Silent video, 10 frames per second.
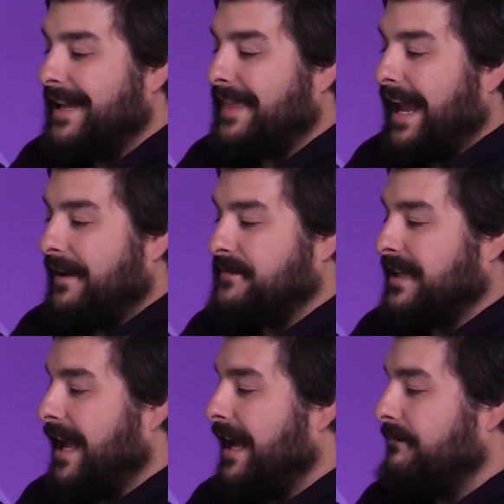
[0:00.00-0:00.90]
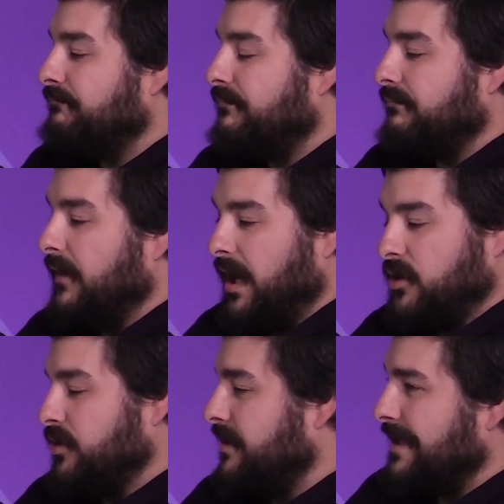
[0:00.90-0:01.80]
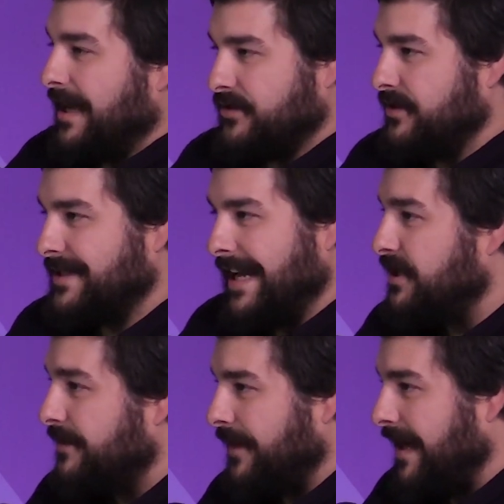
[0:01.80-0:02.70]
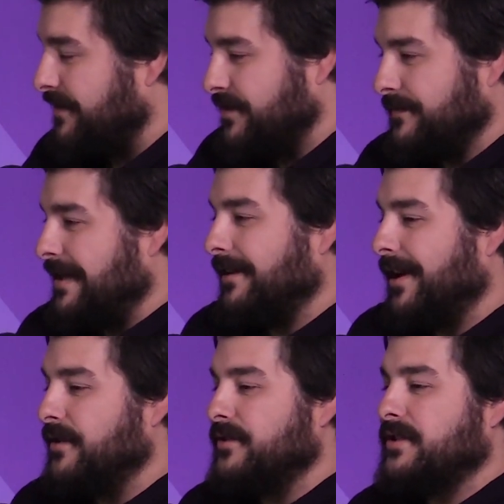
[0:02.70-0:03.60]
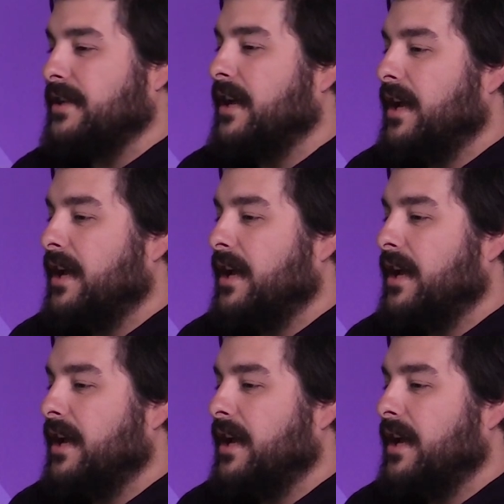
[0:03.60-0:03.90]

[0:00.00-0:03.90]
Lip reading: they have to get hundreds, thousands, tens of thousands of downloads